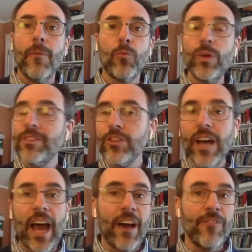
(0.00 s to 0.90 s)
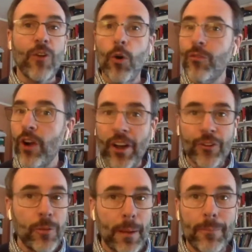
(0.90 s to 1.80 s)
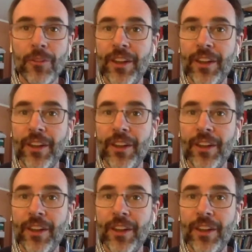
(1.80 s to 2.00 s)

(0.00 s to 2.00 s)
we still have over 100 people